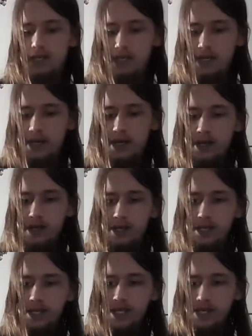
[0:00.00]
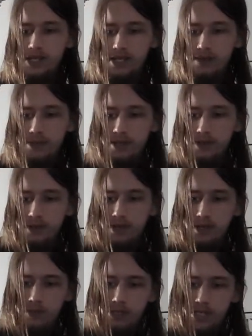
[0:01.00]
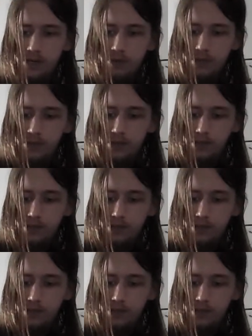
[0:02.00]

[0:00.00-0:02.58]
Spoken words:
Yeah, that is actually how much I want.